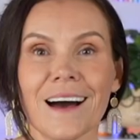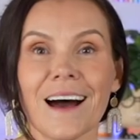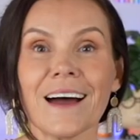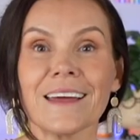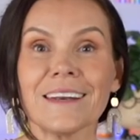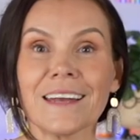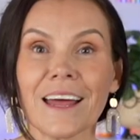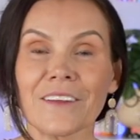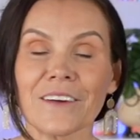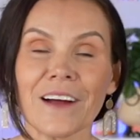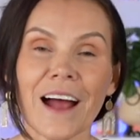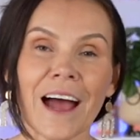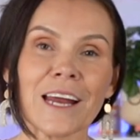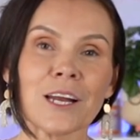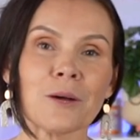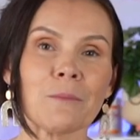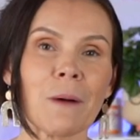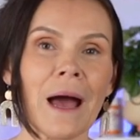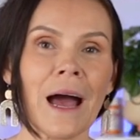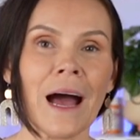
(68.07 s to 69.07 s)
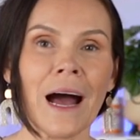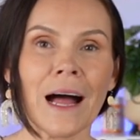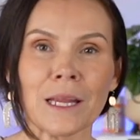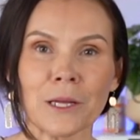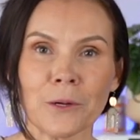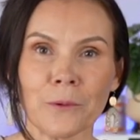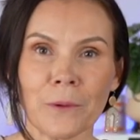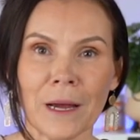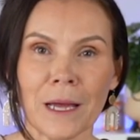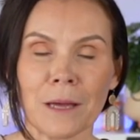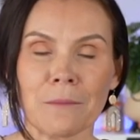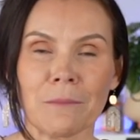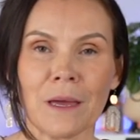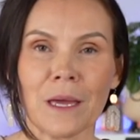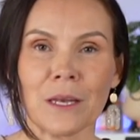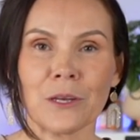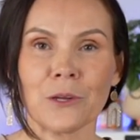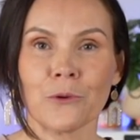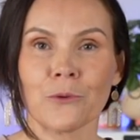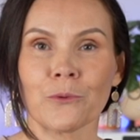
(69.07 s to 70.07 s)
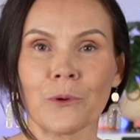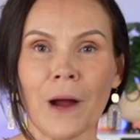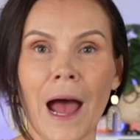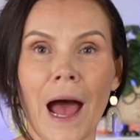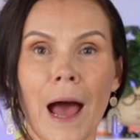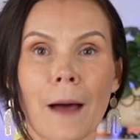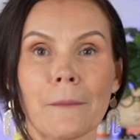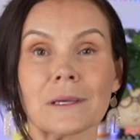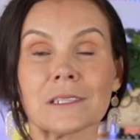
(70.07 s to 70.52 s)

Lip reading: Another item I highly recommend you grab,